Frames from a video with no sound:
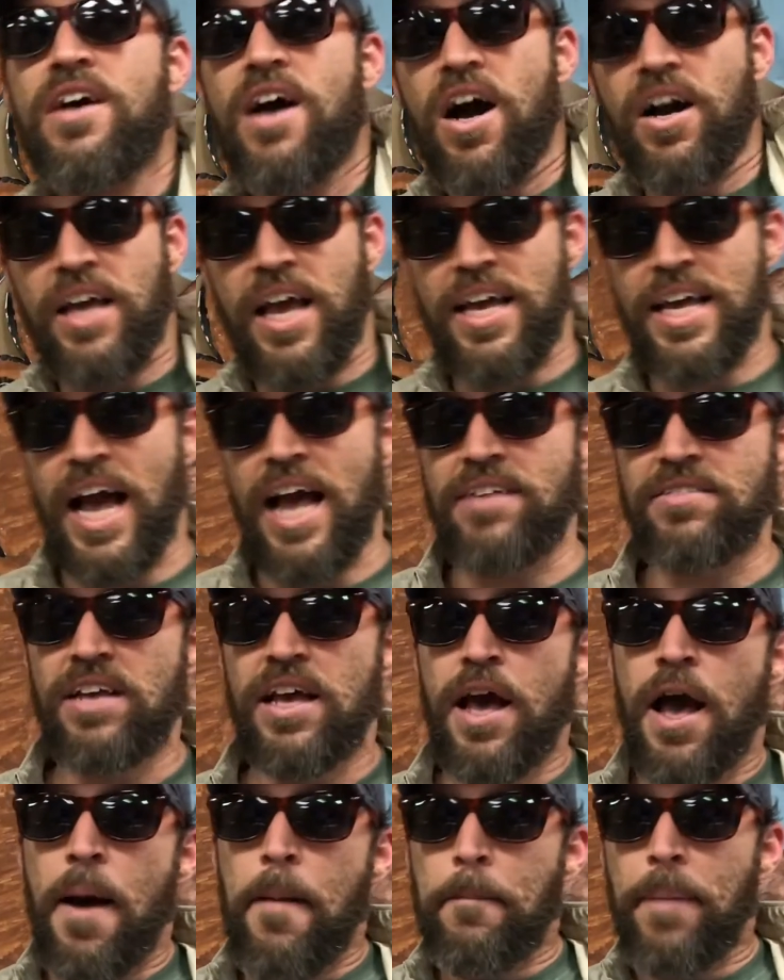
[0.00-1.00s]
Okay, guys,
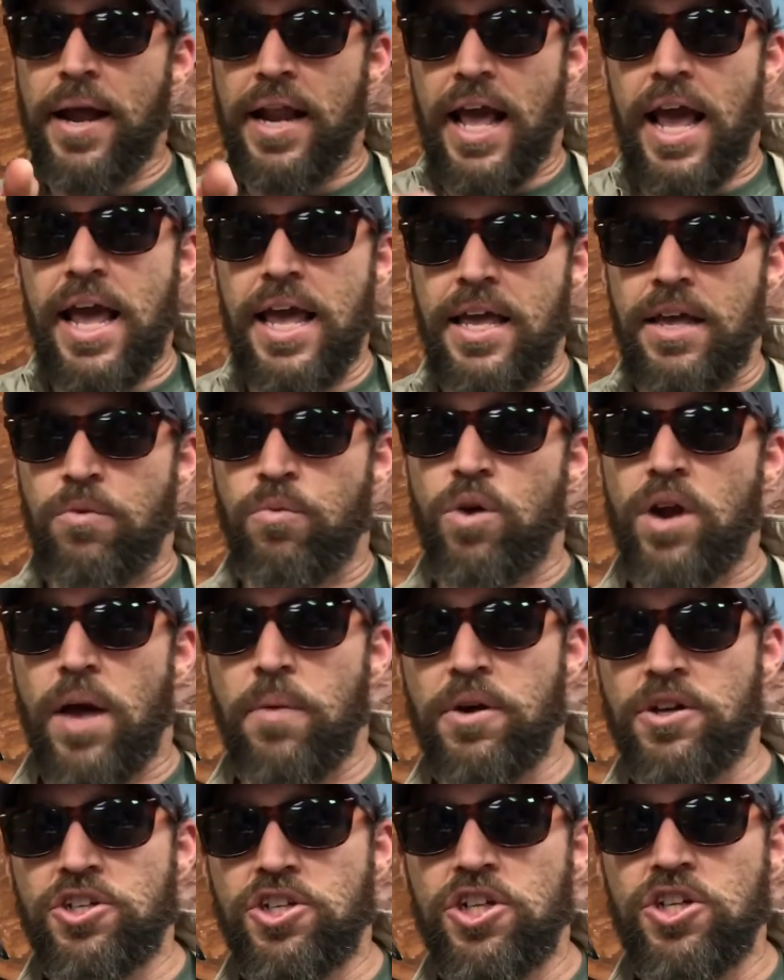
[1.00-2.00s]
but hey, what I
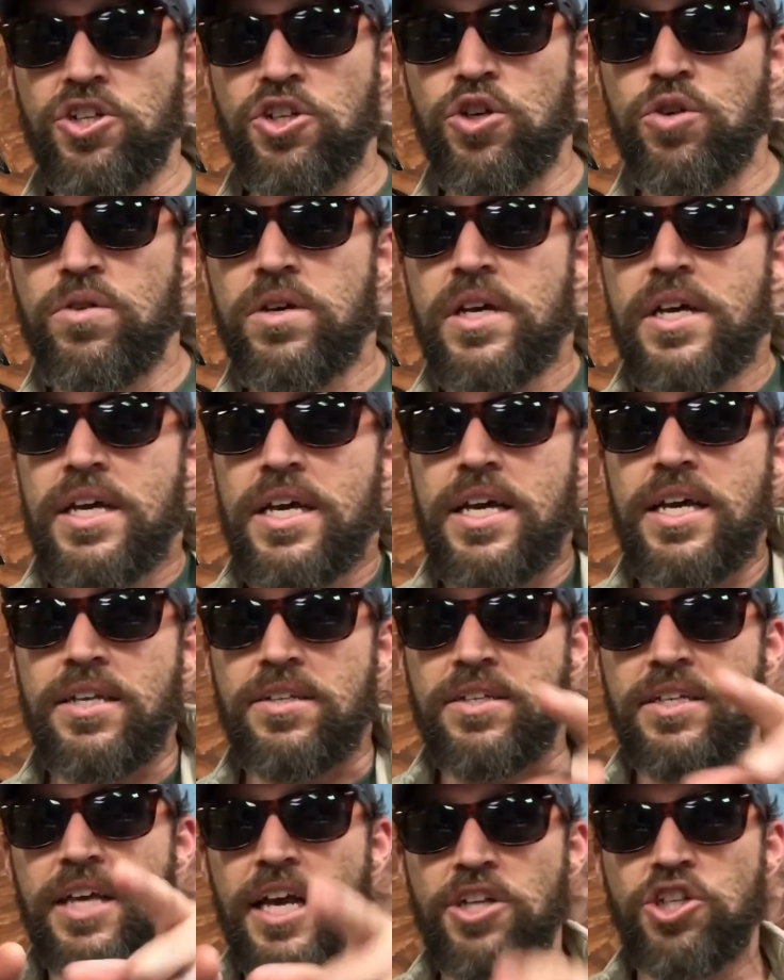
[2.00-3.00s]
want you to do
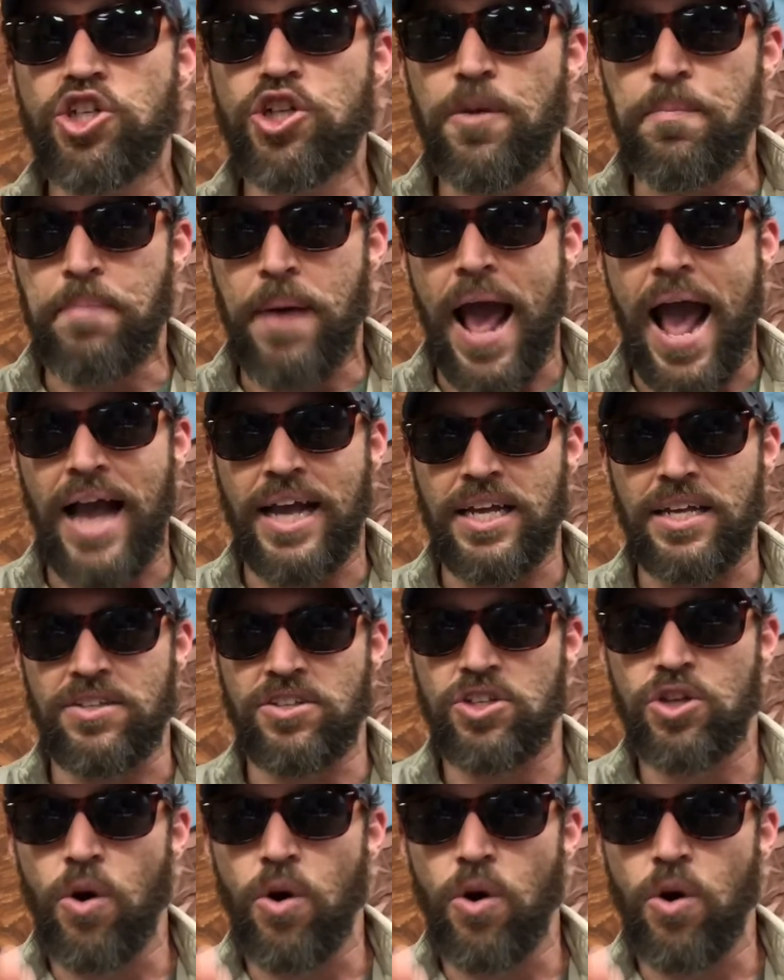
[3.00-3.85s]
is get your packets.